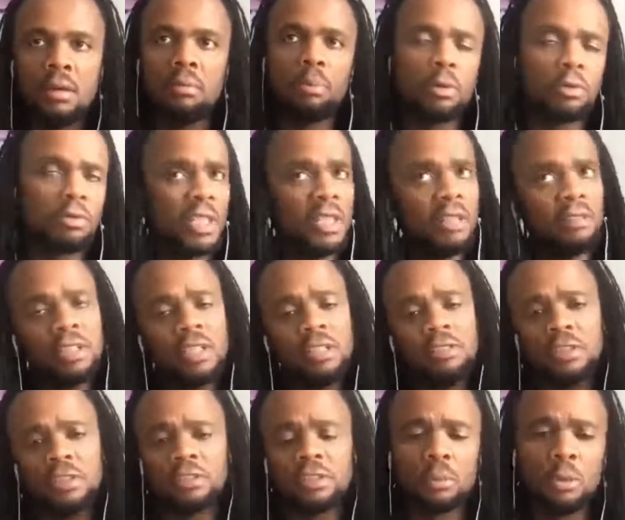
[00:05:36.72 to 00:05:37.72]
providing very
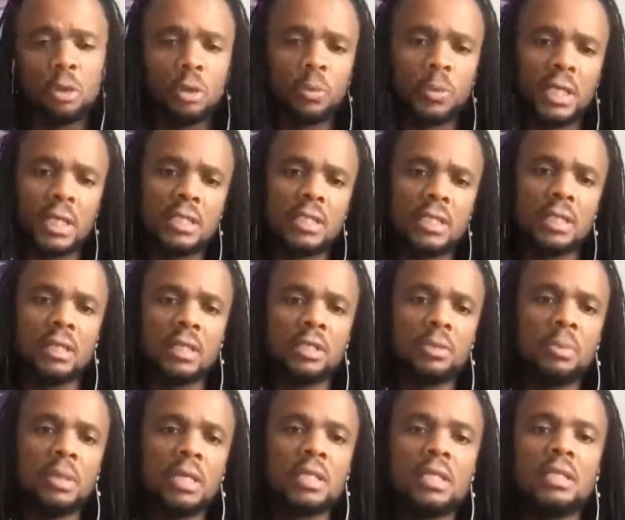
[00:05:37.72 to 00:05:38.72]
favorable pricing that
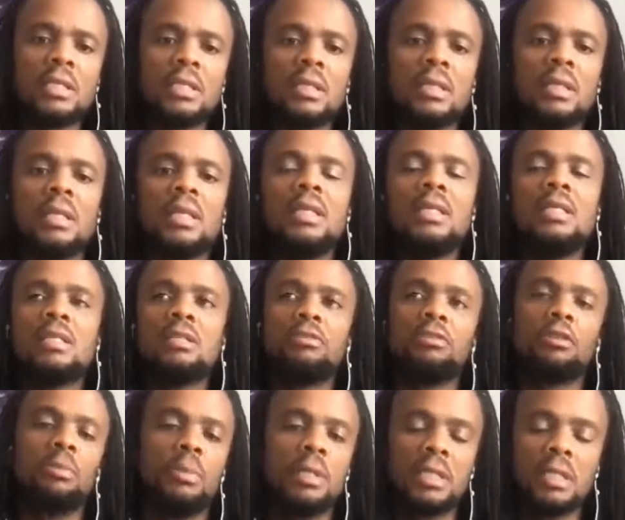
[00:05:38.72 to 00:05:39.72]
makes it easy
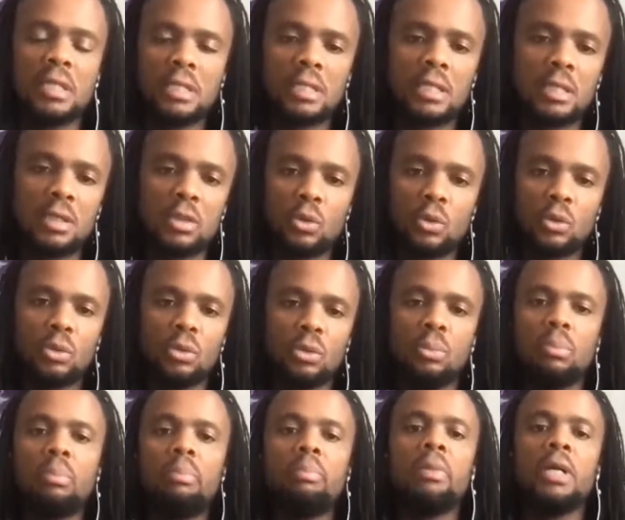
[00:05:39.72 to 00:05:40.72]
for businesses to
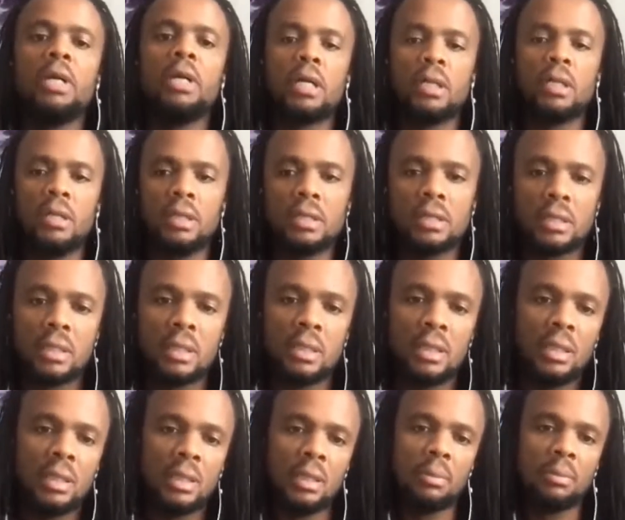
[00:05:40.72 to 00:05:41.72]
bake these
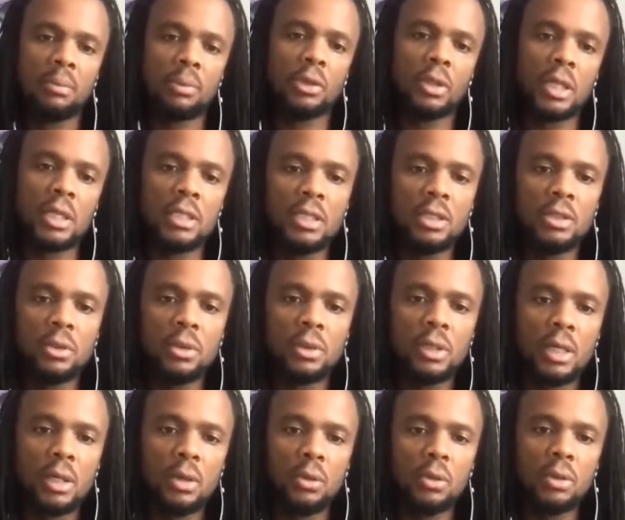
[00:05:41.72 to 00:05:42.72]
products into
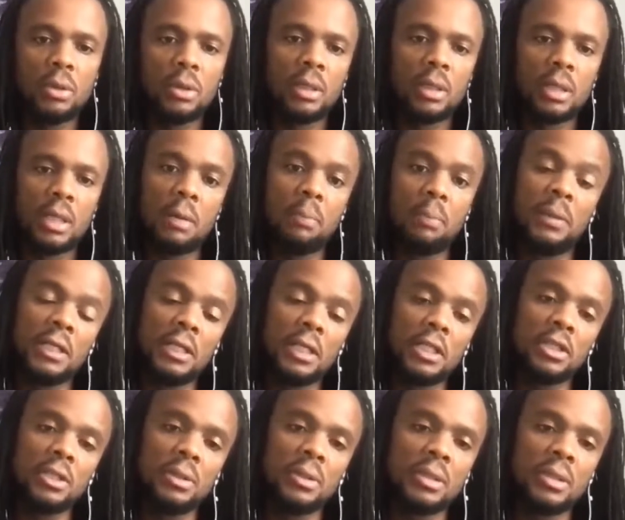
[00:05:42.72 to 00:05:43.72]
their own
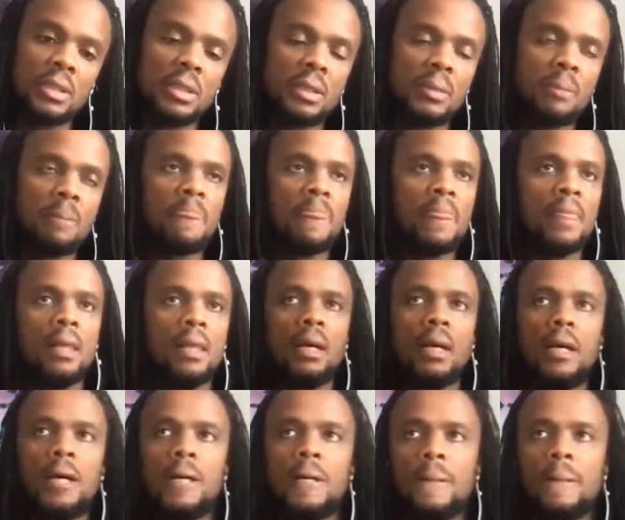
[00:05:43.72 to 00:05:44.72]
applications.
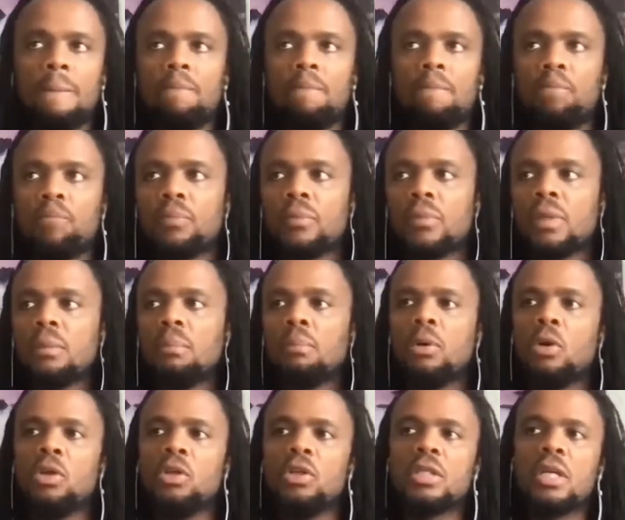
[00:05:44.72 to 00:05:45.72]
But
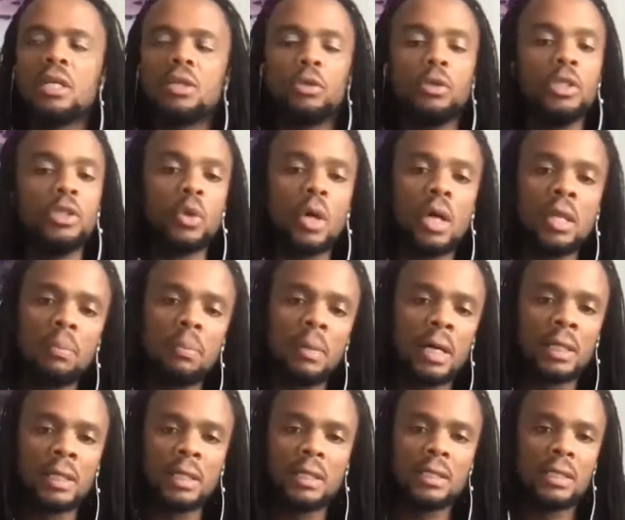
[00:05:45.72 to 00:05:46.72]
when you start going to other
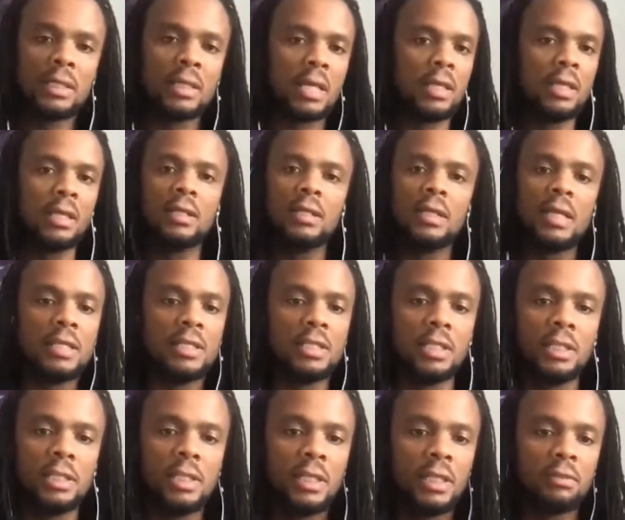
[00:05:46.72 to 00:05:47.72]
markets, and I think
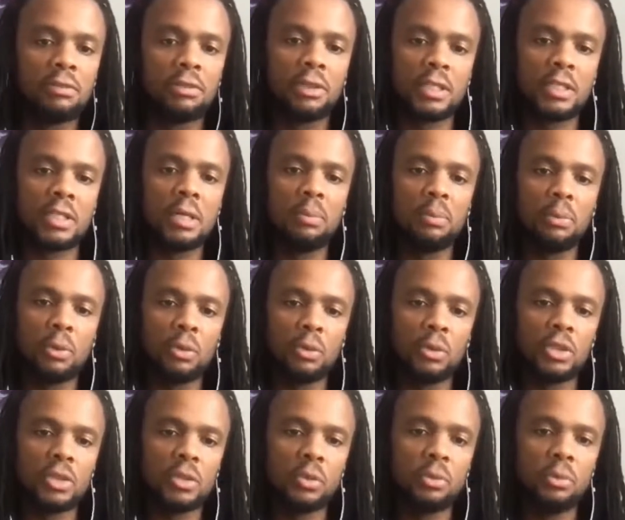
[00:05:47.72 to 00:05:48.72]
Nigeria here, for example,
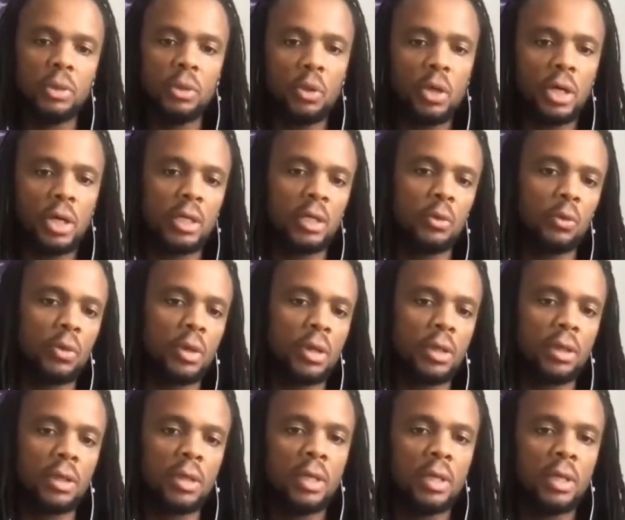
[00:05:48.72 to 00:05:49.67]
which we've been working with,